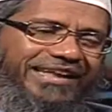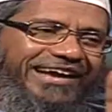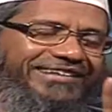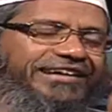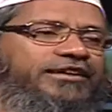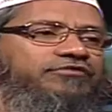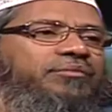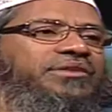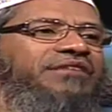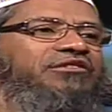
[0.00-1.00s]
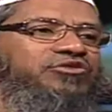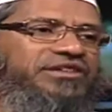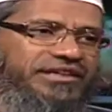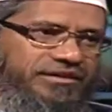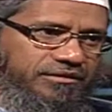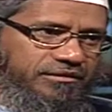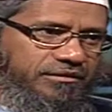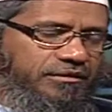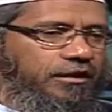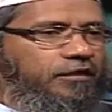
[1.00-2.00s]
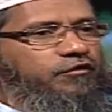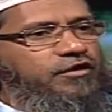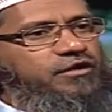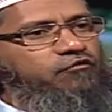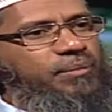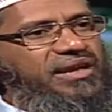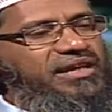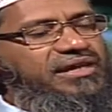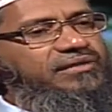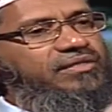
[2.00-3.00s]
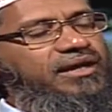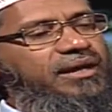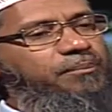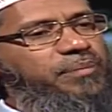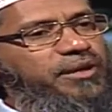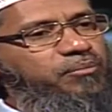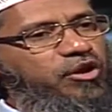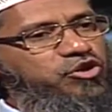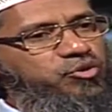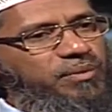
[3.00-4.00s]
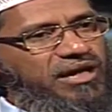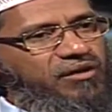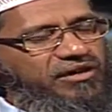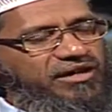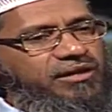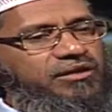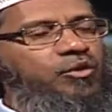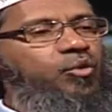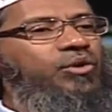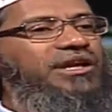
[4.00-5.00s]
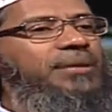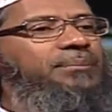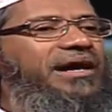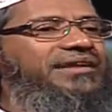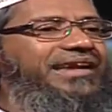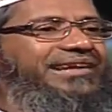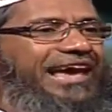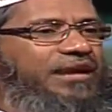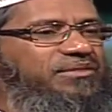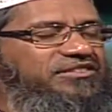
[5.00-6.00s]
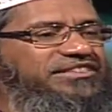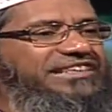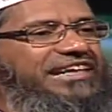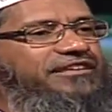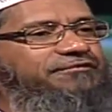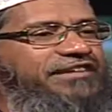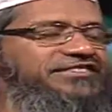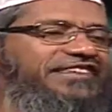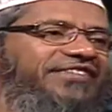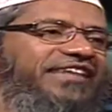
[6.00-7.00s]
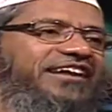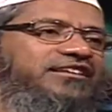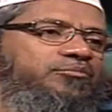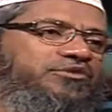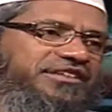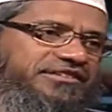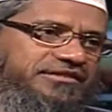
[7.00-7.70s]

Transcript: the extent is from the navel to the knee. For the woman, the complete body should be covered. The only part that can be seen are the face and the hands up to the